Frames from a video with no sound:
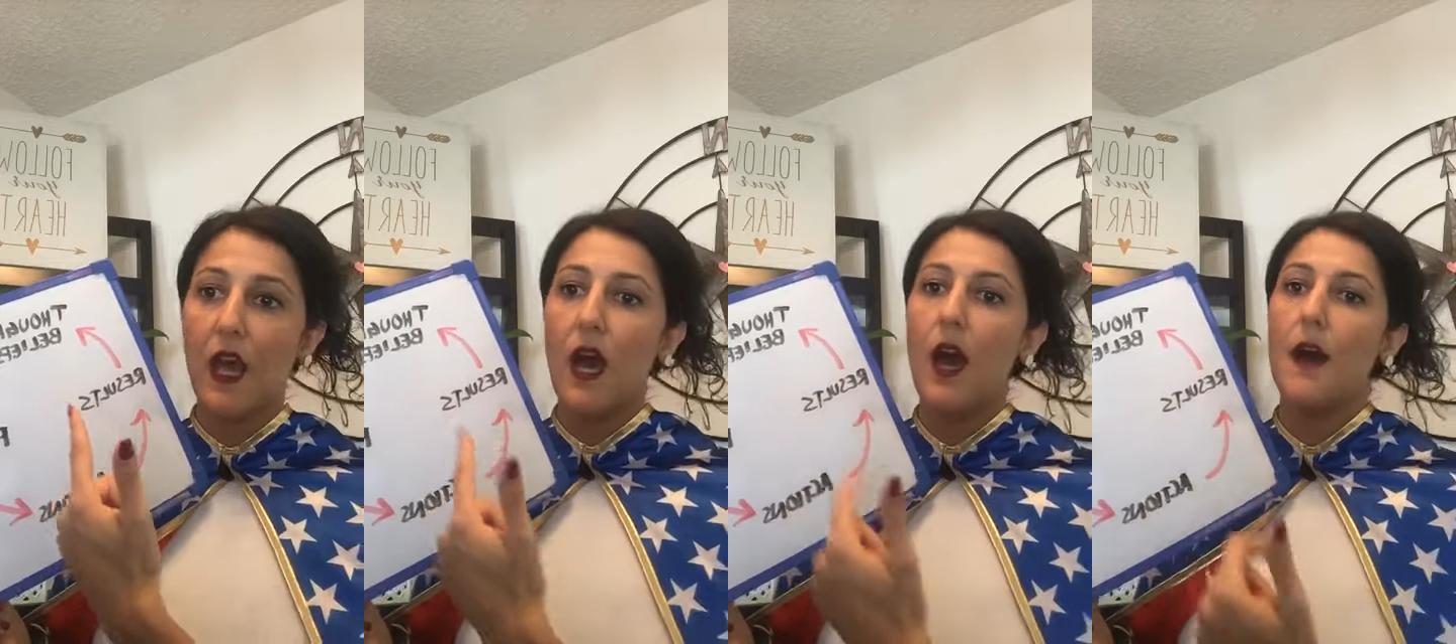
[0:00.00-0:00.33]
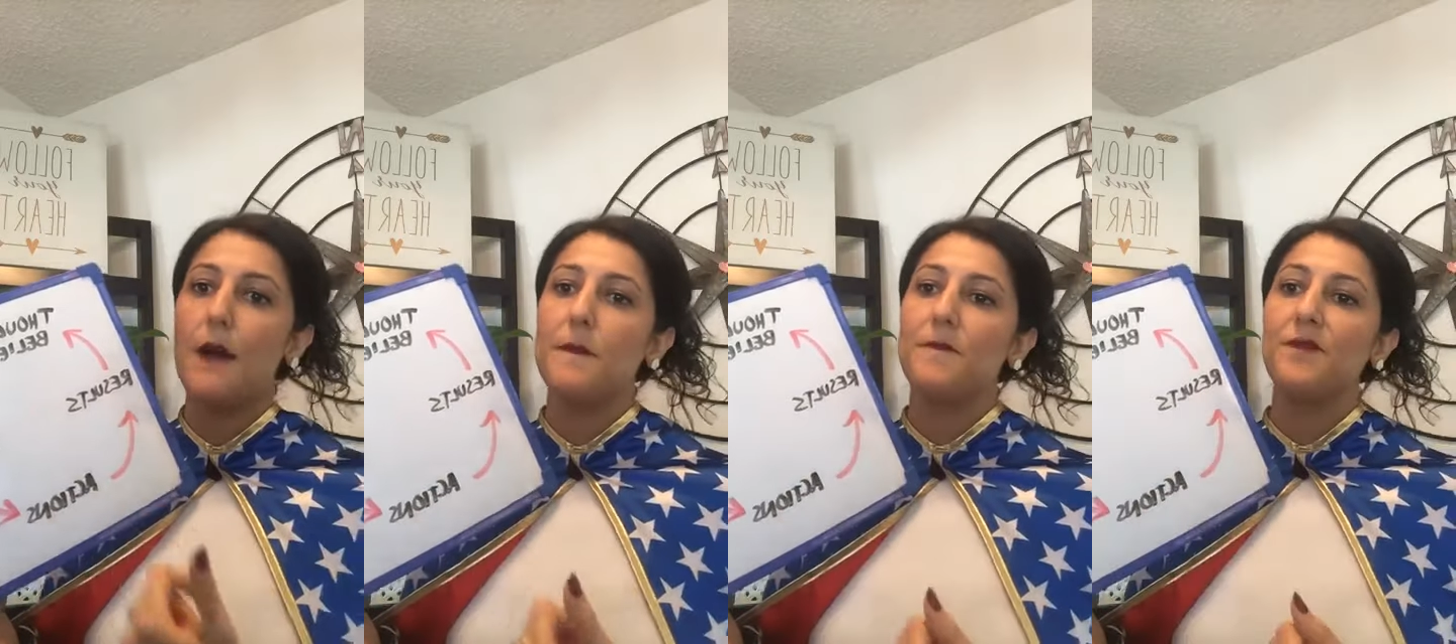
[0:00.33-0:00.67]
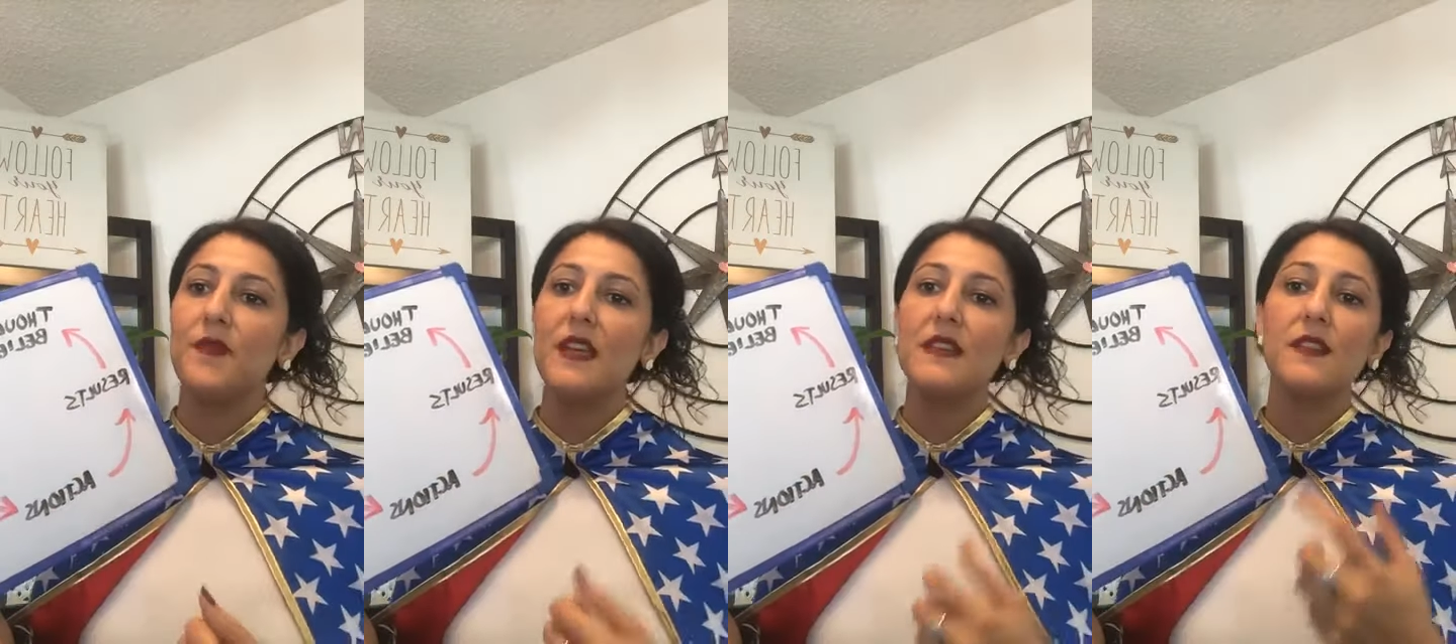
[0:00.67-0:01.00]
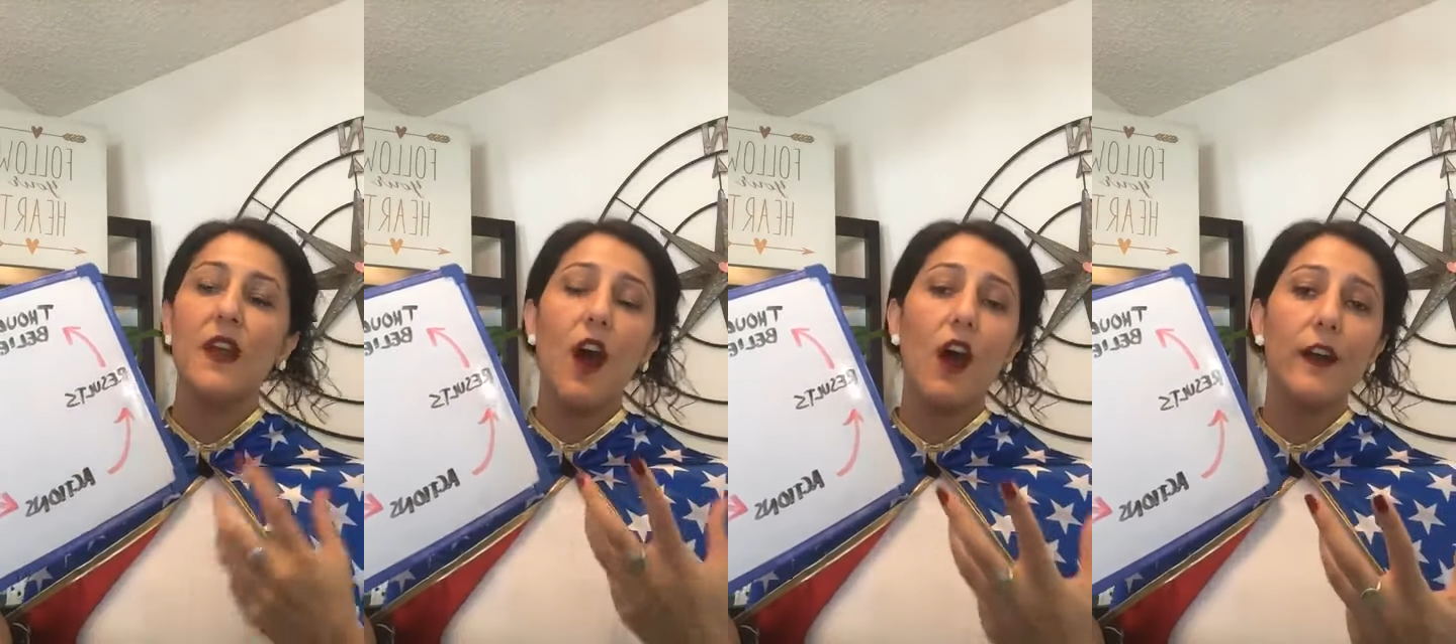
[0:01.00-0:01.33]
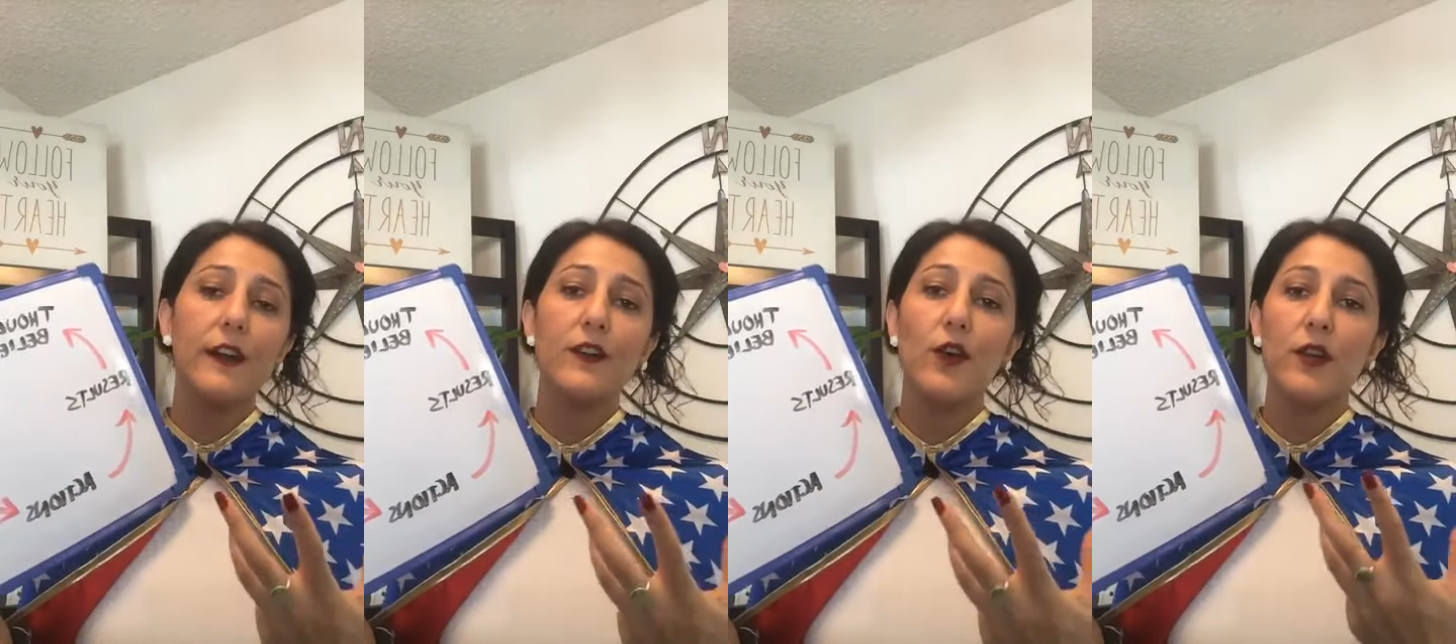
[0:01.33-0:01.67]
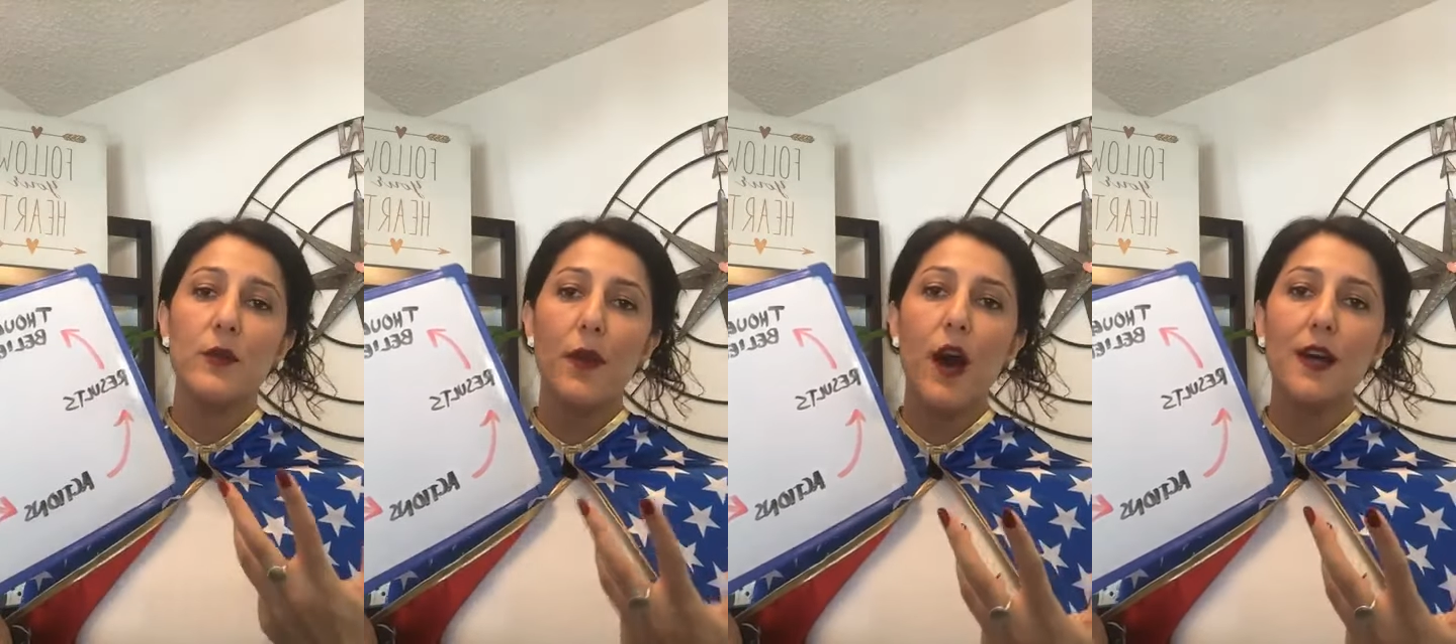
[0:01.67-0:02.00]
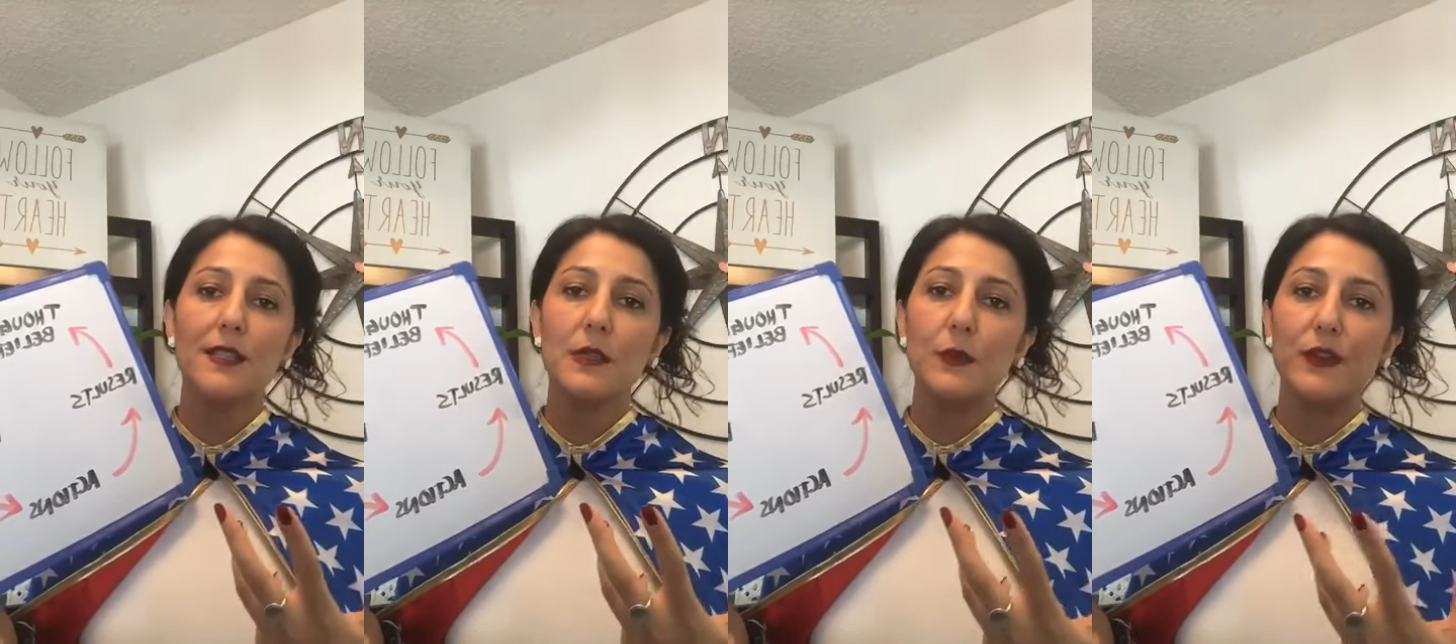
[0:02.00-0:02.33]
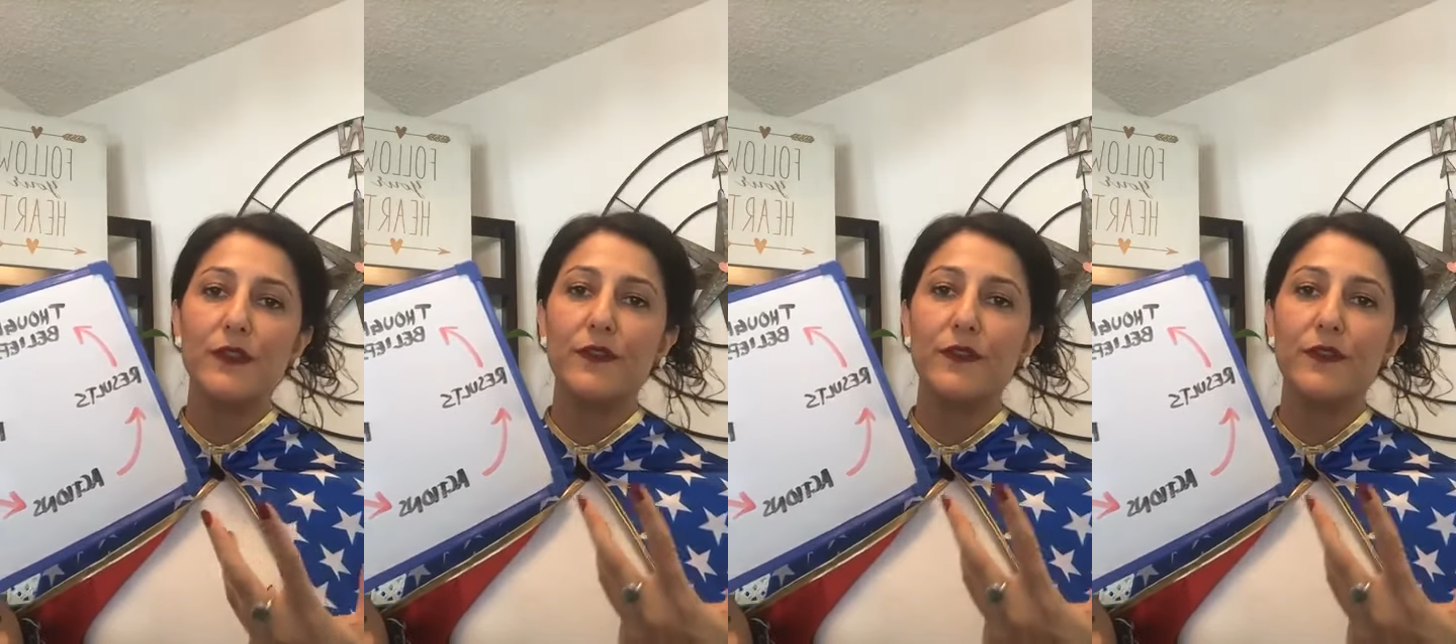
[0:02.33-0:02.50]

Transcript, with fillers: Um, is it hard or impossible